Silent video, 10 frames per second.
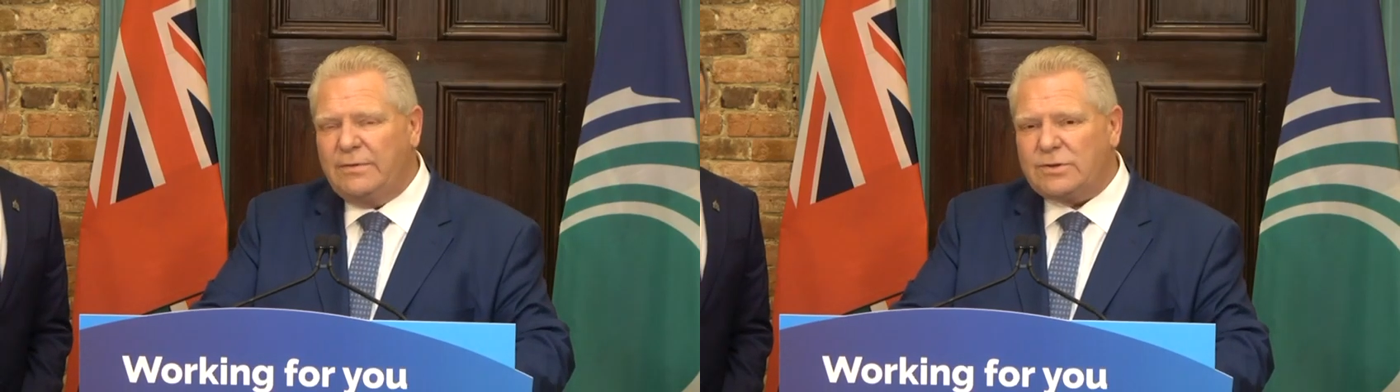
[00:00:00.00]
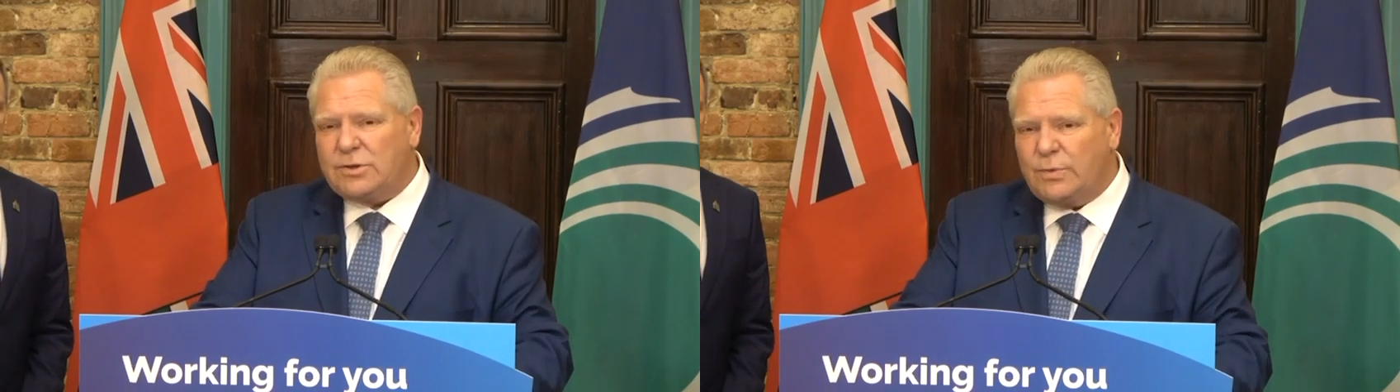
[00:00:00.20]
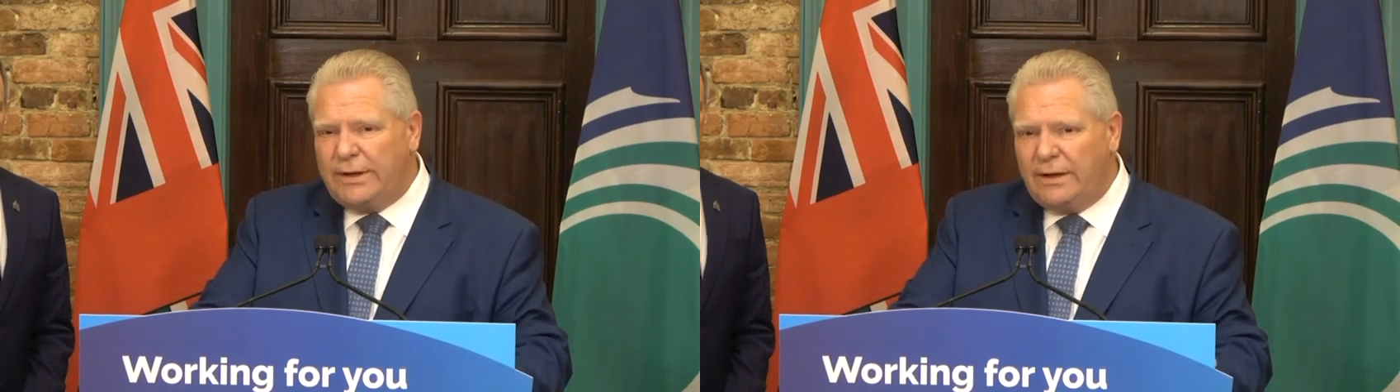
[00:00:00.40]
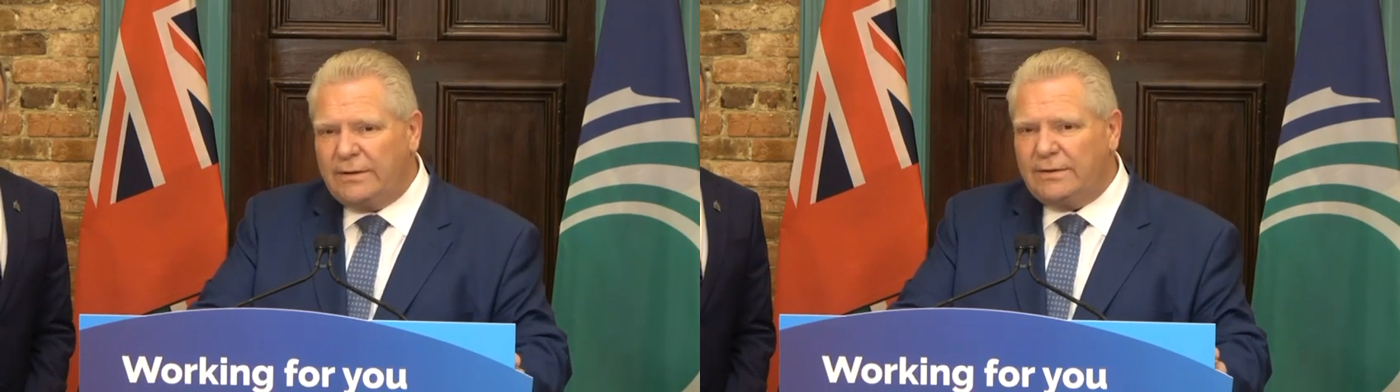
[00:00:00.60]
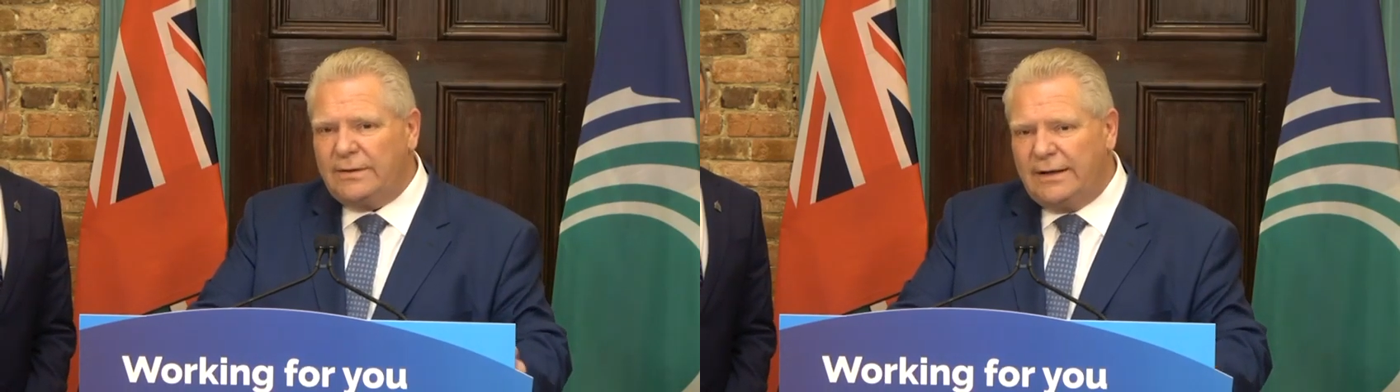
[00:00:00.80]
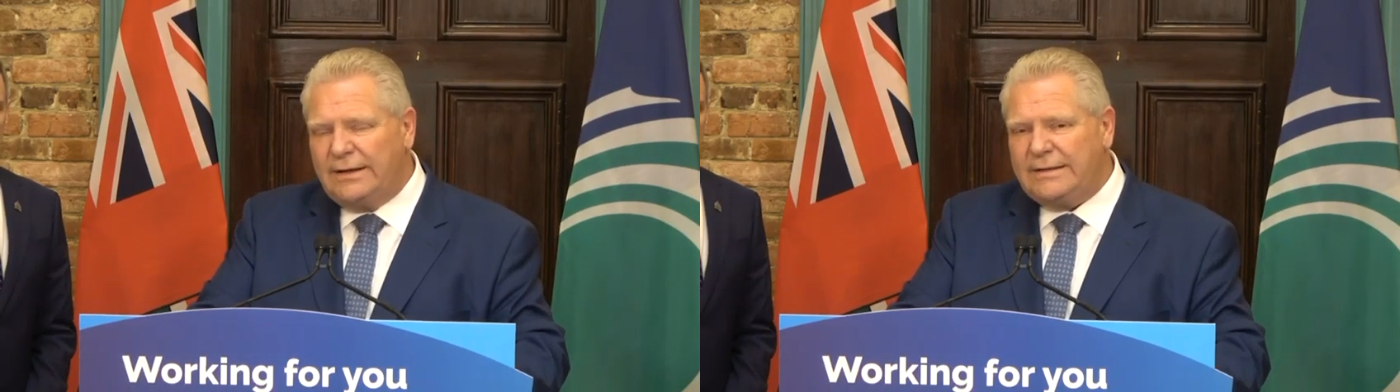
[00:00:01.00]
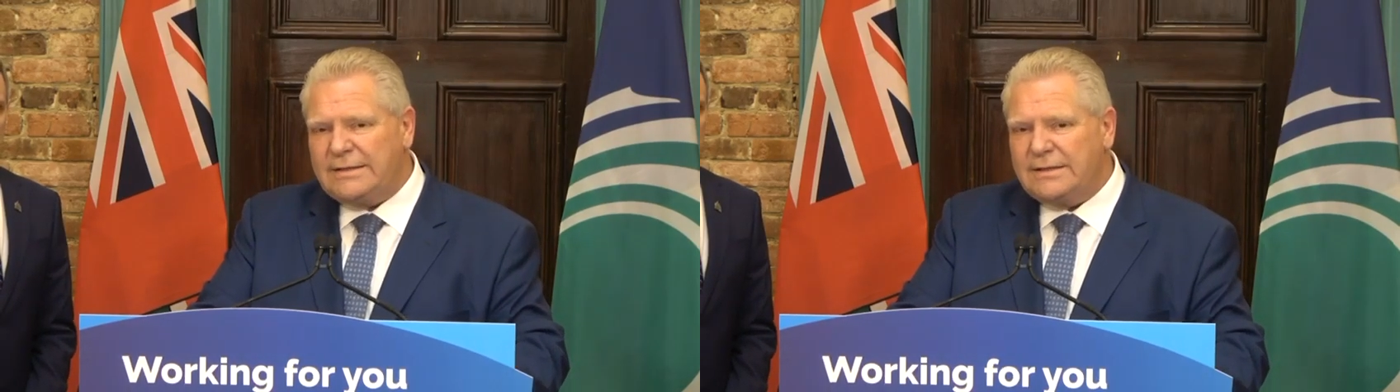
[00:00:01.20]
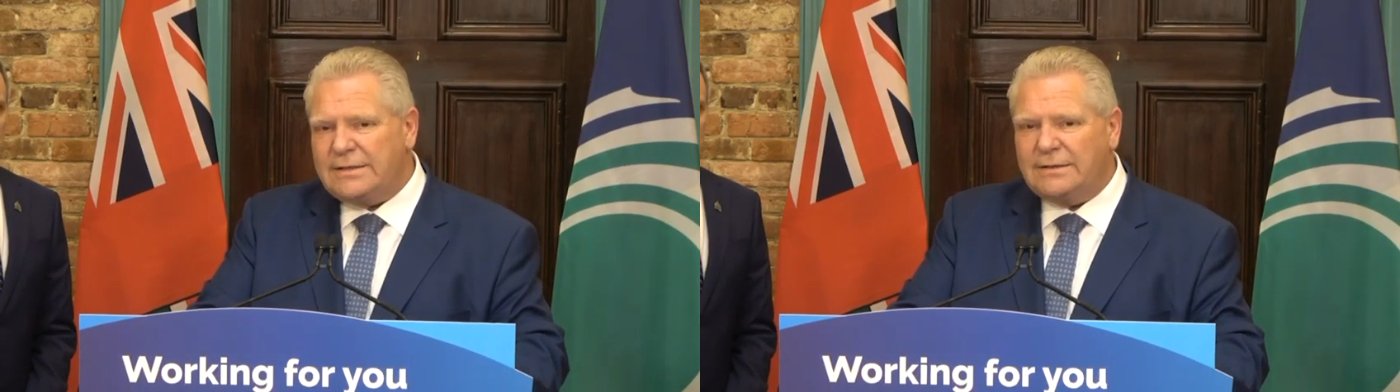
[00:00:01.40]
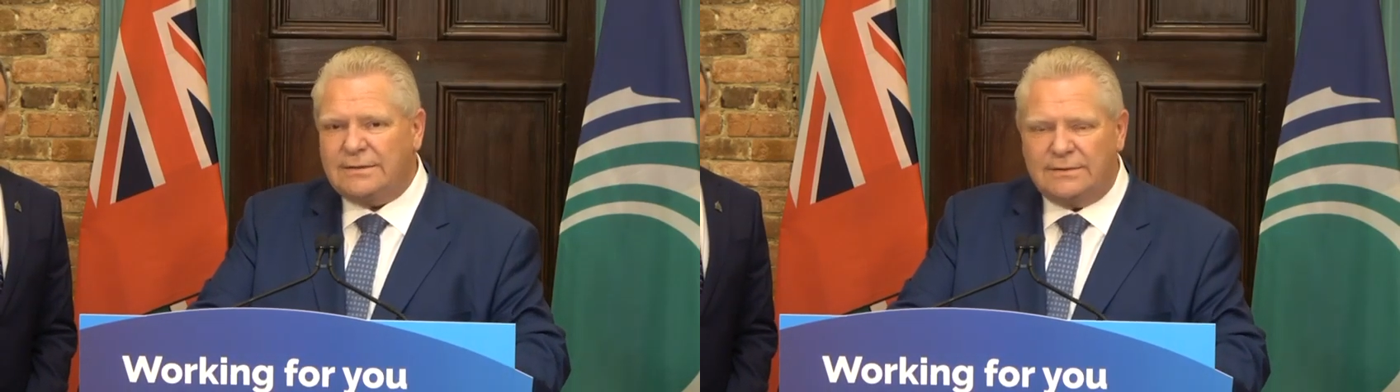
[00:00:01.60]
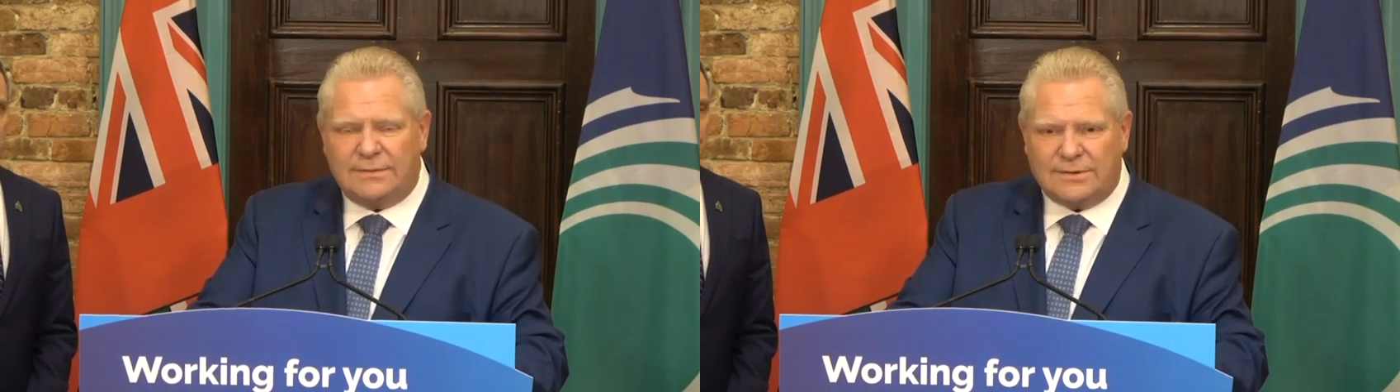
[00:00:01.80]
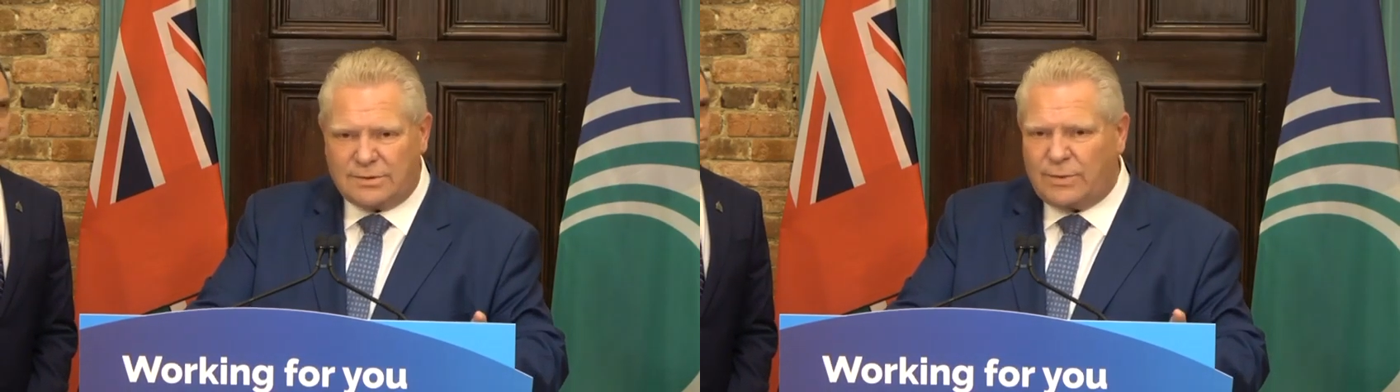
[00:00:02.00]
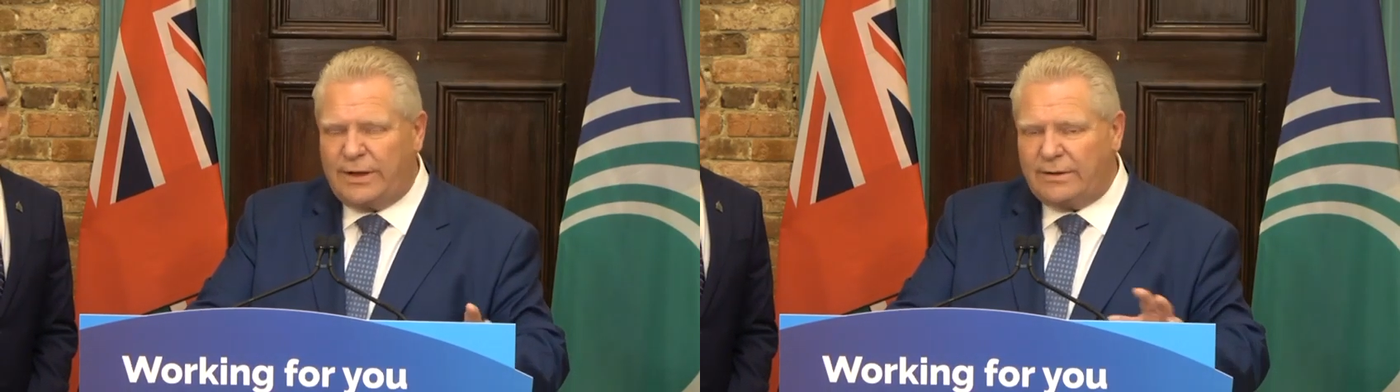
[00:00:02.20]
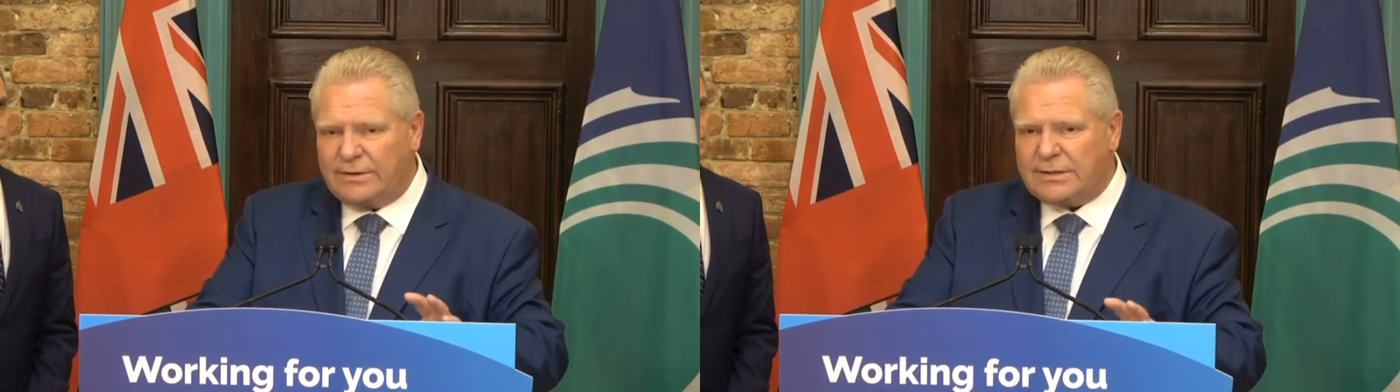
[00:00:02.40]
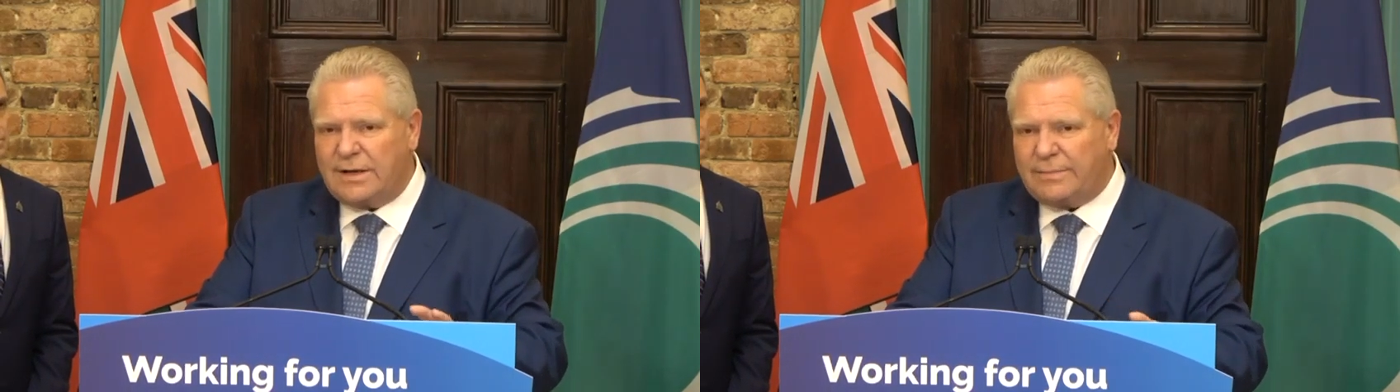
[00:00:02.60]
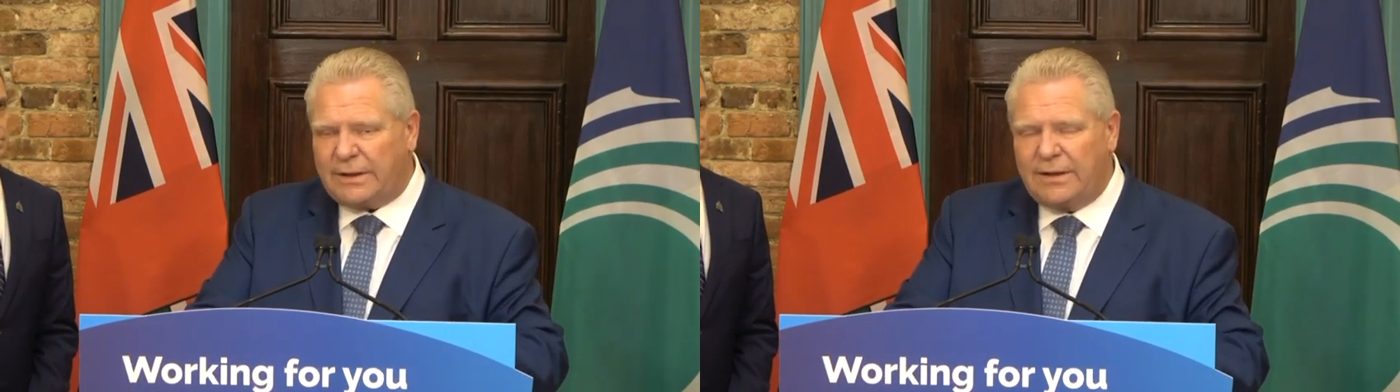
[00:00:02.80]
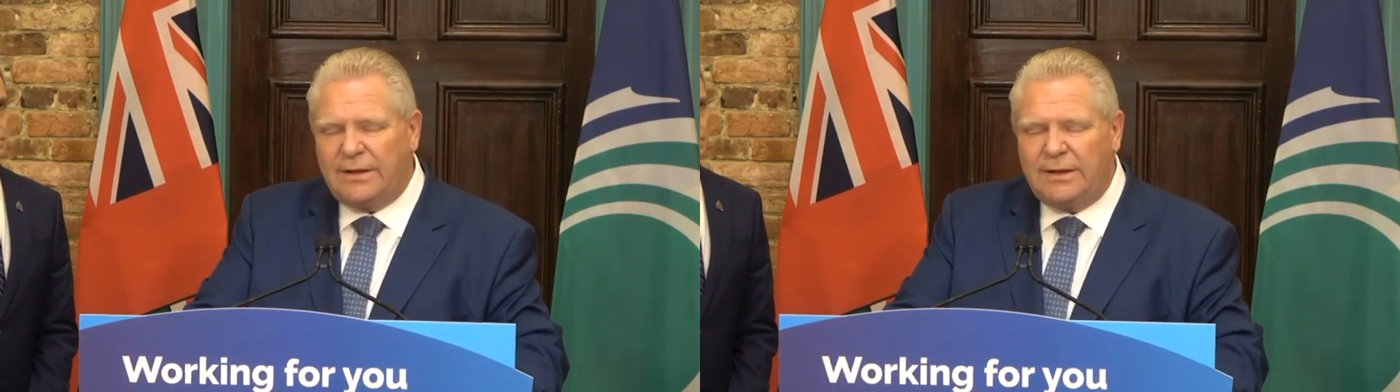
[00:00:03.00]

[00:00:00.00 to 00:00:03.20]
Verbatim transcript: was 396, I, 300 and something,